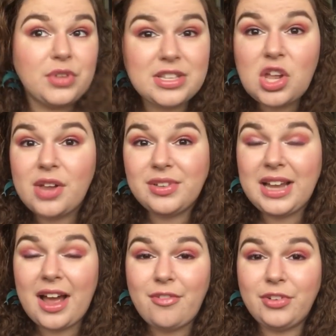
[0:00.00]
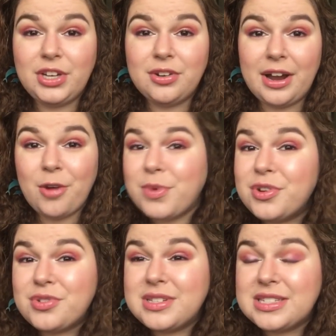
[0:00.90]
So that's all I really have for you. I hope
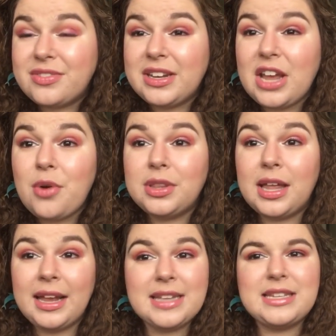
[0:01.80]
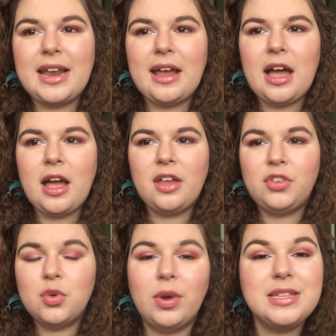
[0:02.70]
you enjoyed this video. Like I said, uh,
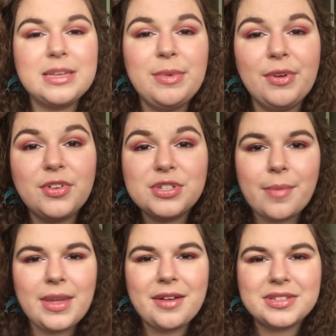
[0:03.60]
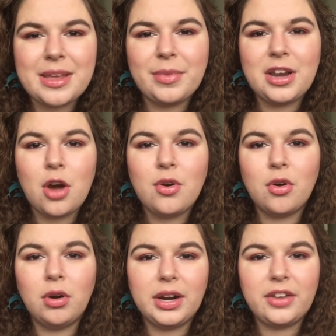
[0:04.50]
if you want to see me review something else, let me
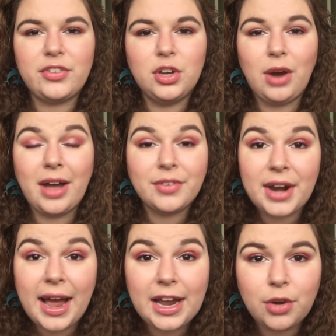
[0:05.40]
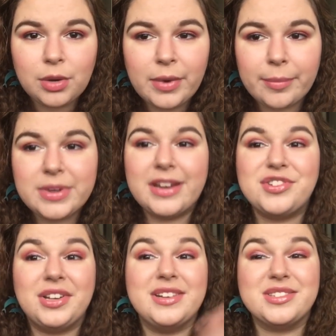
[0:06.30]
know. Or if you have an eye cream
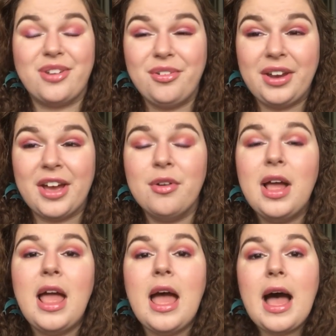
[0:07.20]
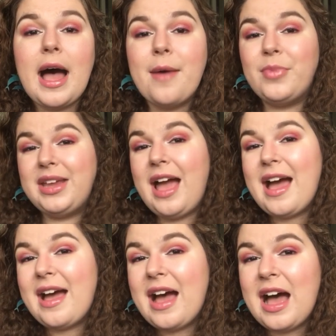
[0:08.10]
recommendation, let us all know. Um, but
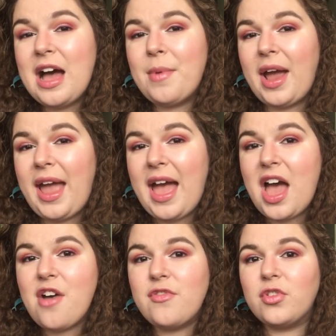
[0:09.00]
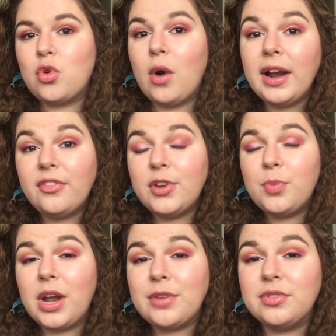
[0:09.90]
yeah, um, I have quite a
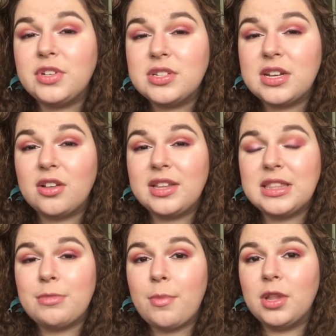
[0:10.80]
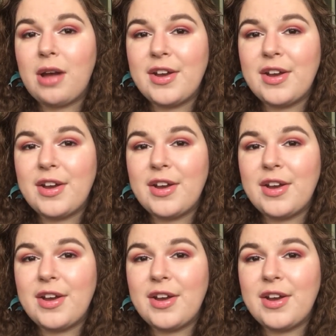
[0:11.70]
few product reviews and I'll link them all below.